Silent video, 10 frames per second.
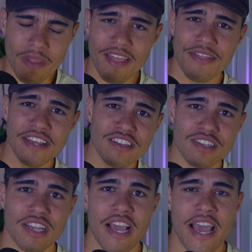this
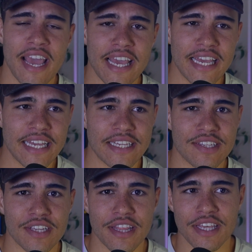is
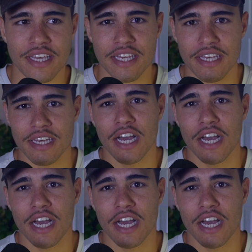a